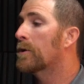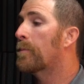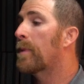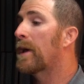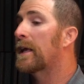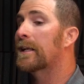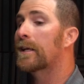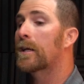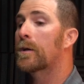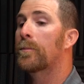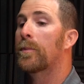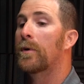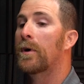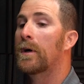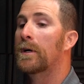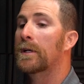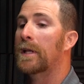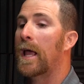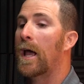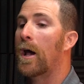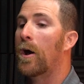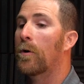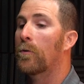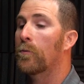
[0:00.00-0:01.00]
depending
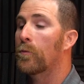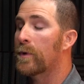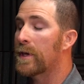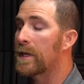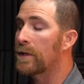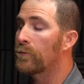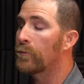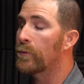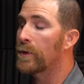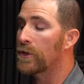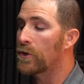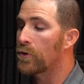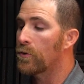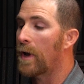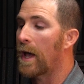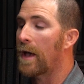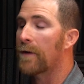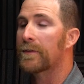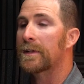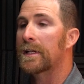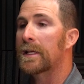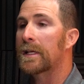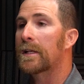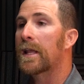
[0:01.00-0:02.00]
upon how we do
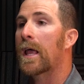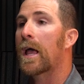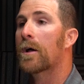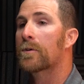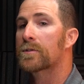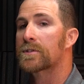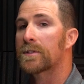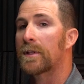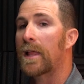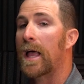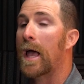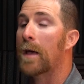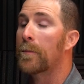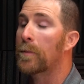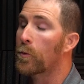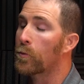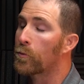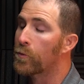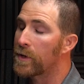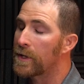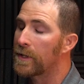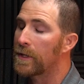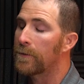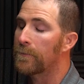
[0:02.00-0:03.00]
have an in-house lab, a
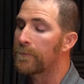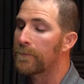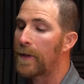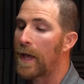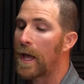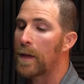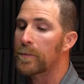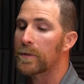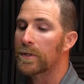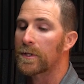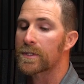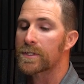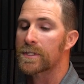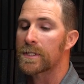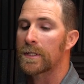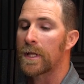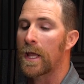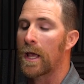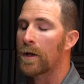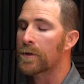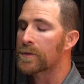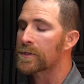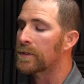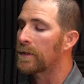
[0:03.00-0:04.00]
really fabulous
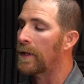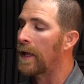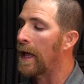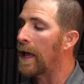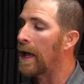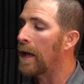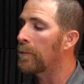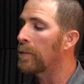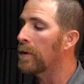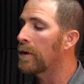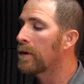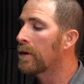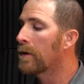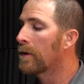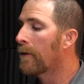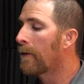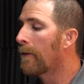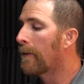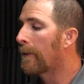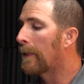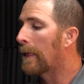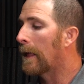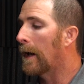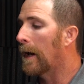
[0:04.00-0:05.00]
in-house lab,
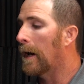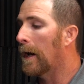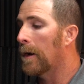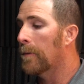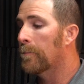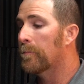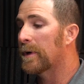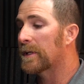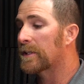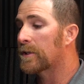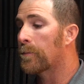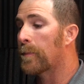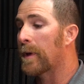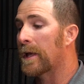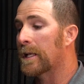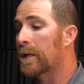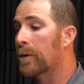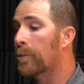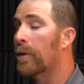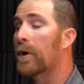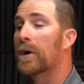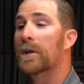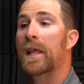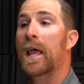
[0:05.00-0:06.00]
but depending
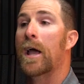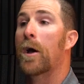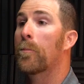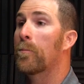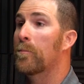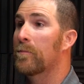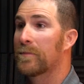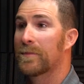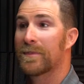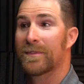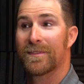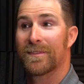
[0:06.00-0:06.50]
upon how